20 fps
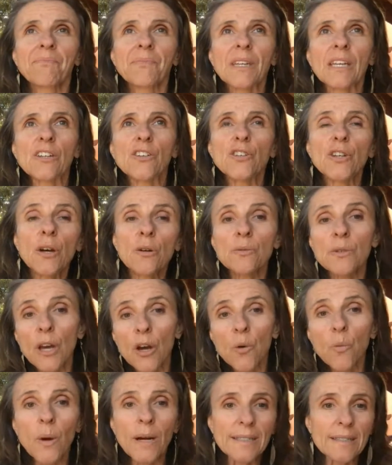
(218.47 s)

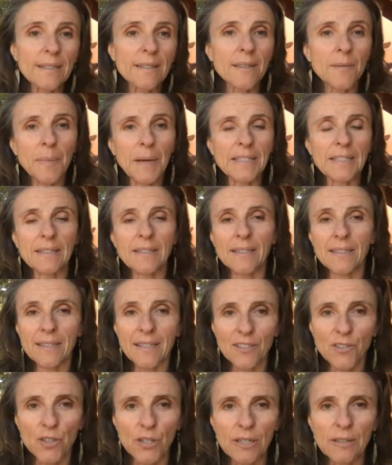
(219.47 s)
know what's the best
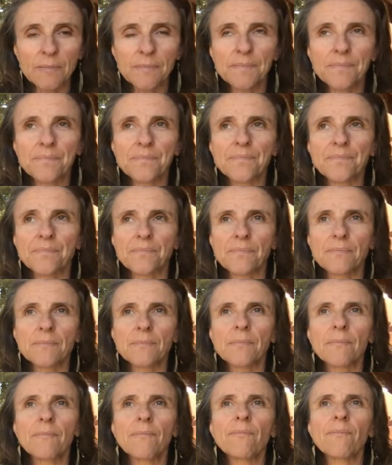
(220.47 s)
decision,
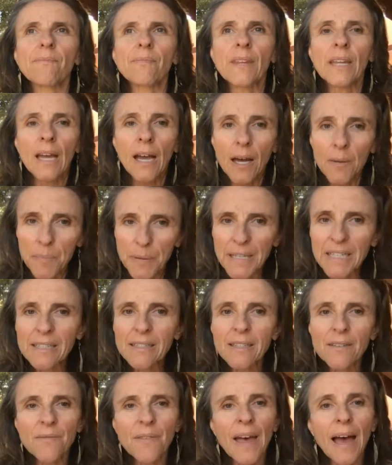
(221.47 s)
a
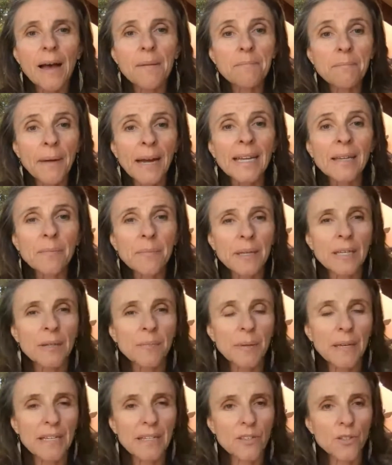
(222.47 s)
piece of that might be
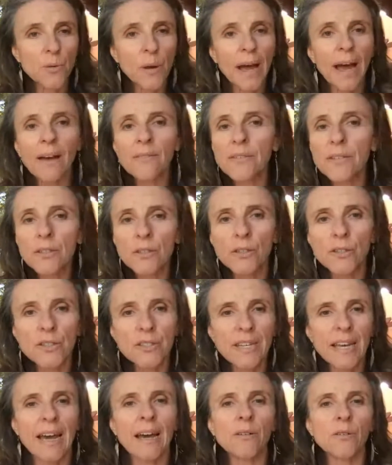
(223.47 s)
because you haven't
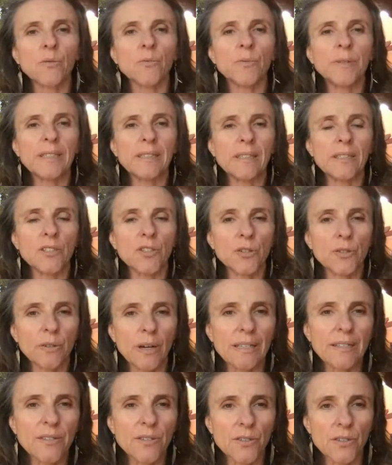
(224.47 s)
learned how to really
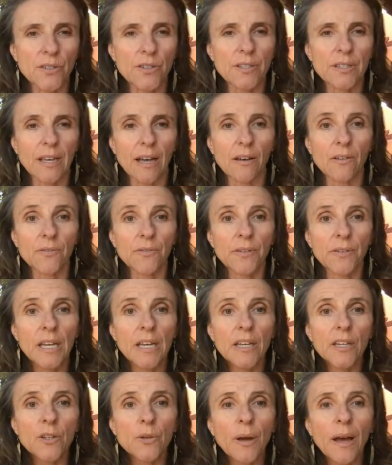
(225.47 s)
trust yourself.
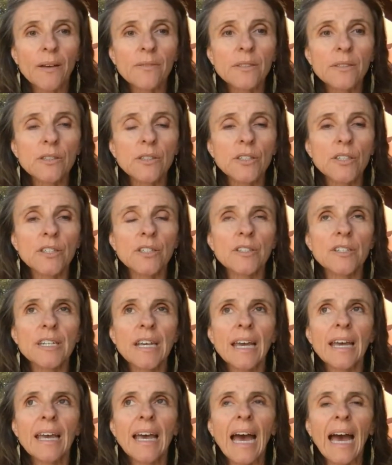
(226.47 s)
You haven't learned
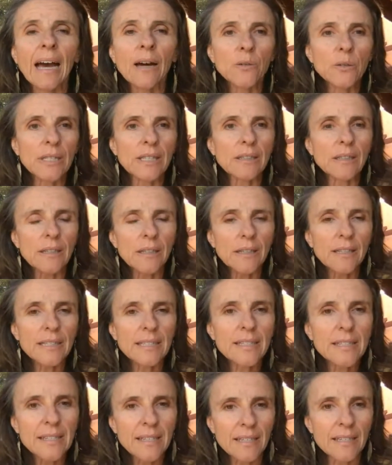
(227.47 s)
how to
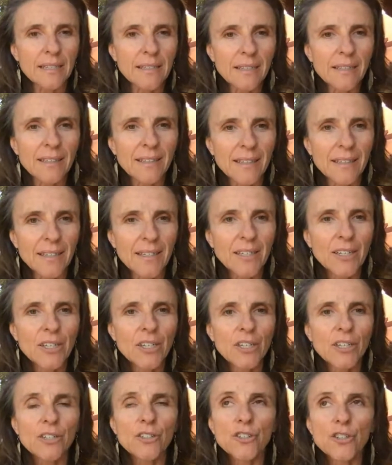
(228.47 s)
listen
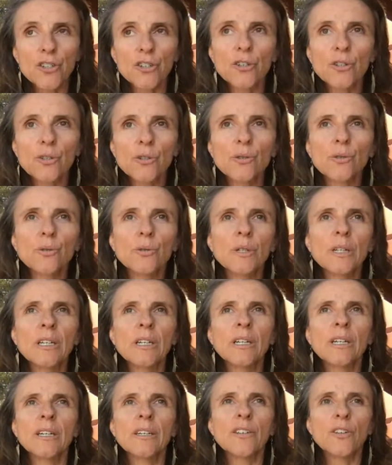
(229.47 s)
to
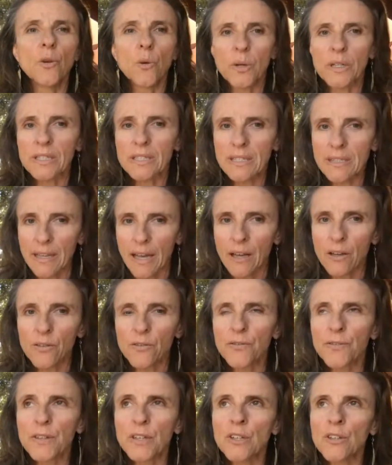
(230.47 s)

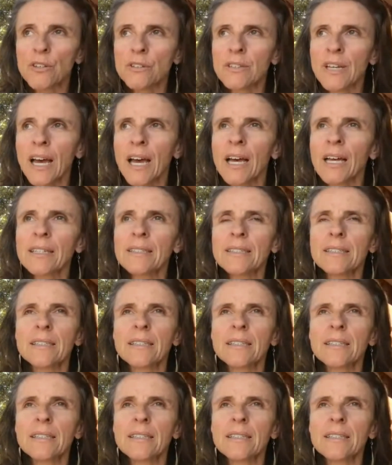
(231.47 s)
yourself. You're not